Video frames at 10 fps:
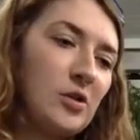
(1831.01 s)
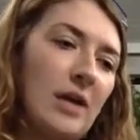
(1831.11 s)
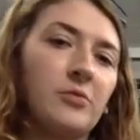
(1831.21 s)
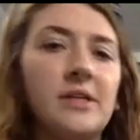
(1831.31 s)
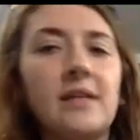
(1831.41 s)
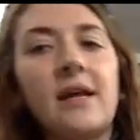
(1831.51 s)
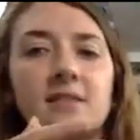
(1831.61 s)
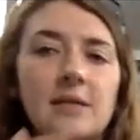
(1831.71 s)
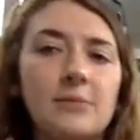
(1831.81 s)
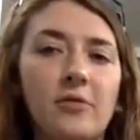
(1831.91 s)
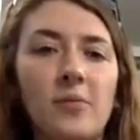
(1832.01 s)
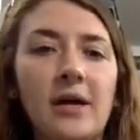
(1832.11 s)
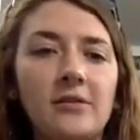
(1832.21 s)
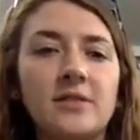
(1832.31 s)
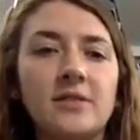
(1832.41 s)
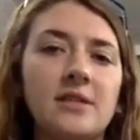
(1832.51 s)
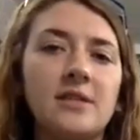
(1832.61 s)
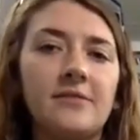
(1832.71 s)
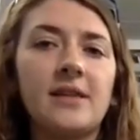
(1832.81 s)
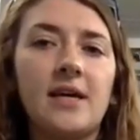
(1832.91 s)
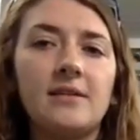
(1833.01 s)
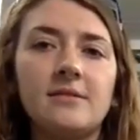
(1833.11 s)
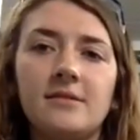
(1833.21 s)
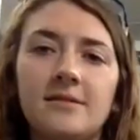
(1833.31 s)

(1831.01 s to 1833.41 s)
but you can't really like skip over panels and stuff like that.